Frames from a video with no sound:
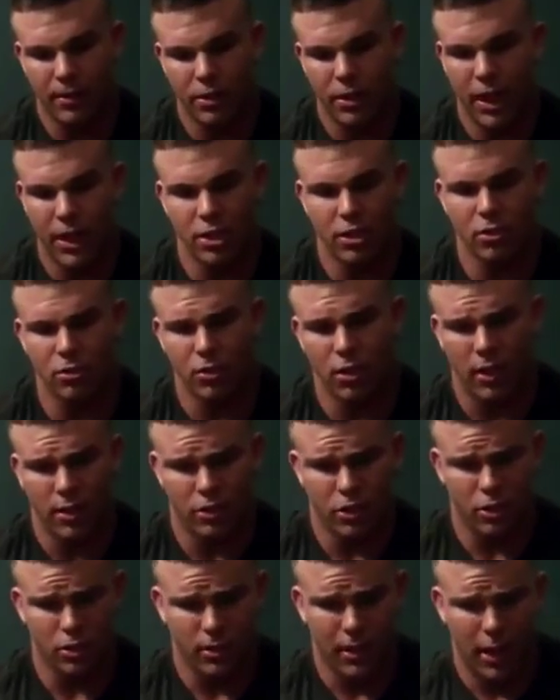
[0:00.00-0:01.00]
yeah,
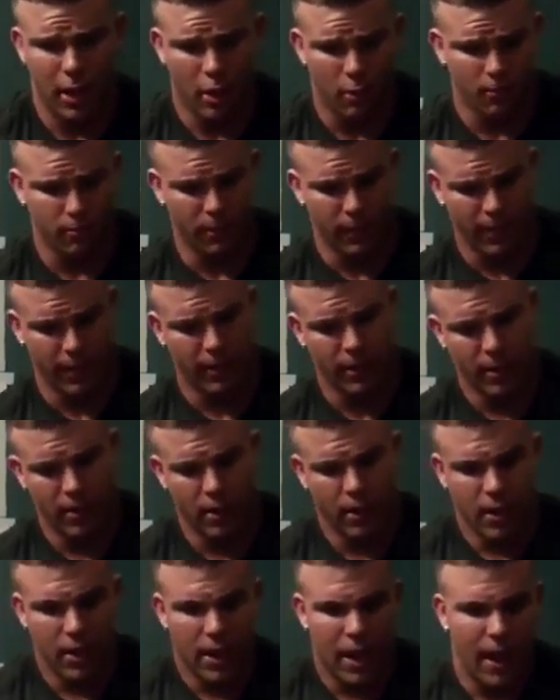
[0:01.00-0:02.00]
she's a help, but
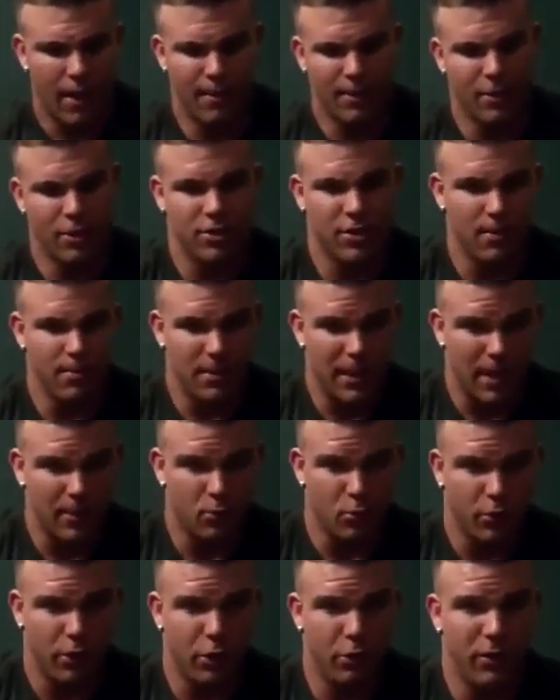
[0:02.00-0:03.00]
I mean, there's some times
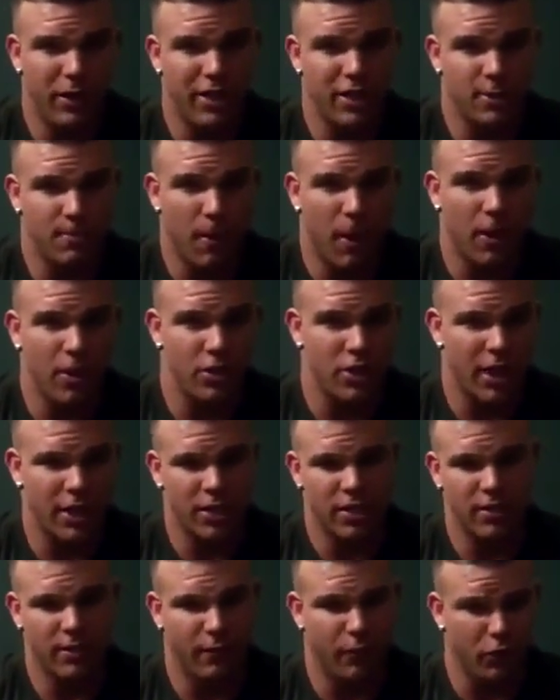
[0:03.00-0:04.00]
where you need spot
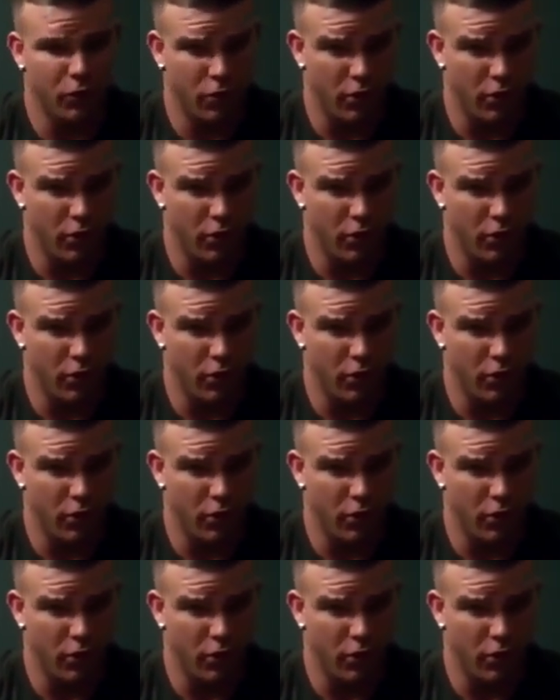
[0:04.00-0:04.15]
injections. If